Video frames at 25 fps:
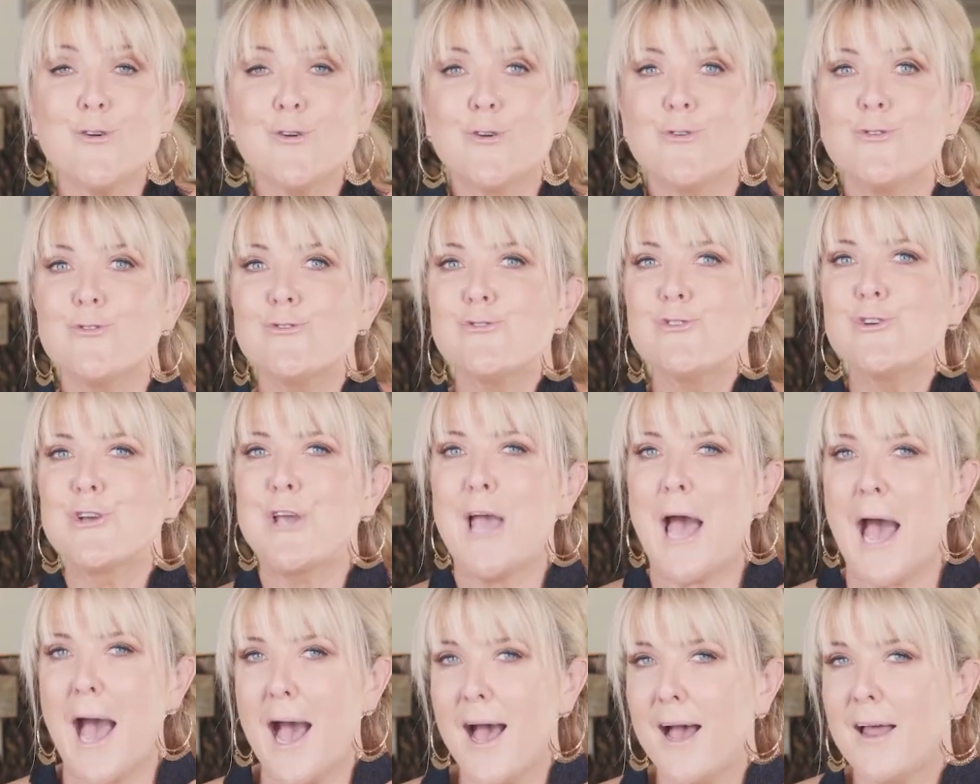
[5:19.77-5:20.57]
good you
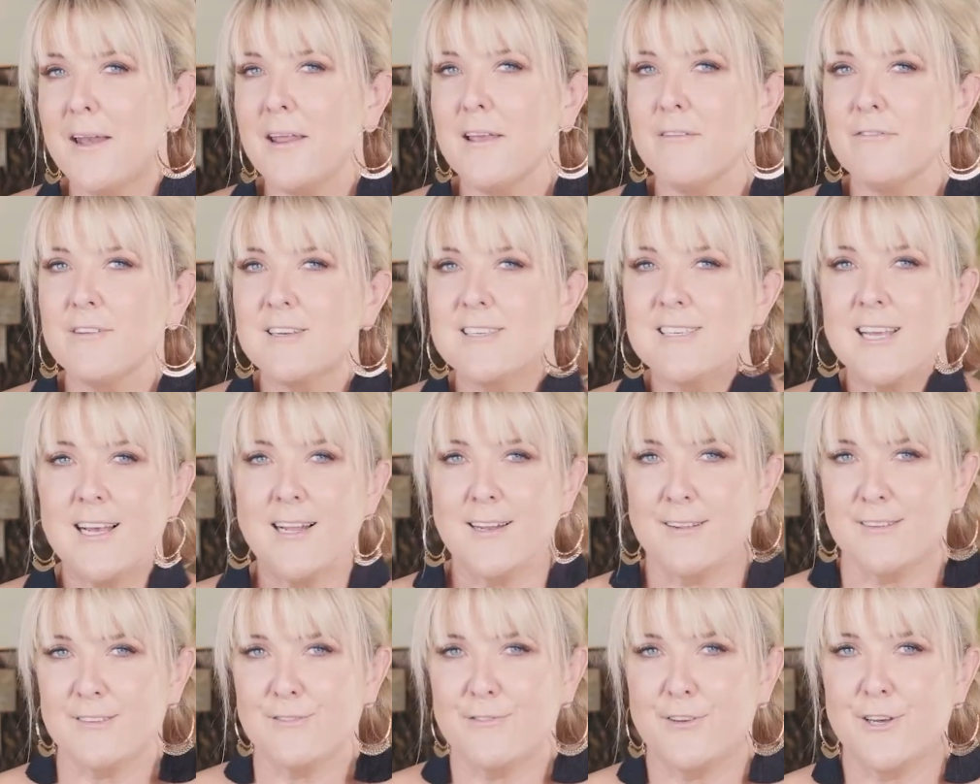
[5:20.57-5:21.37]
can't even tell
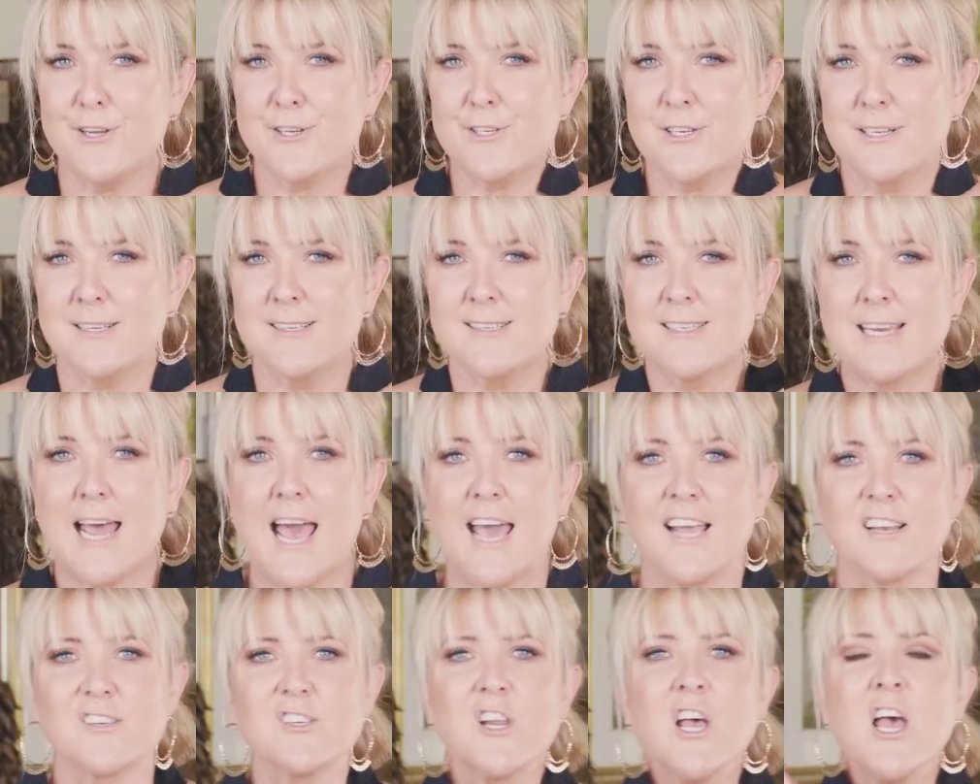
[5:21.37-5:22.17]
it's virtually
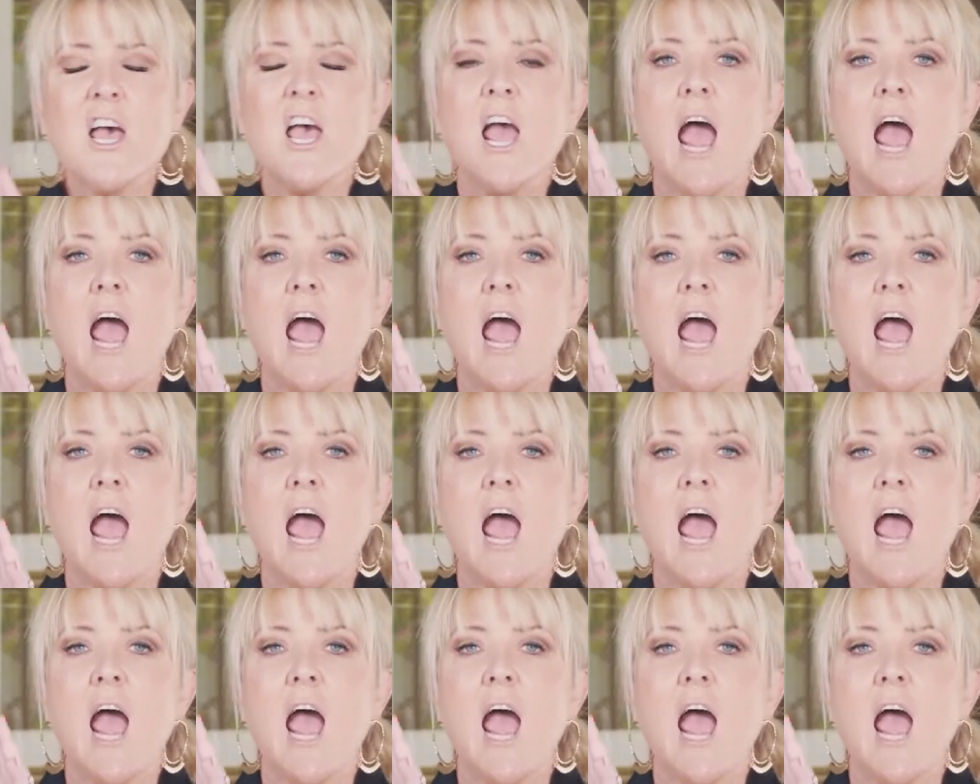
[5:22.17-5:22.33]
staged.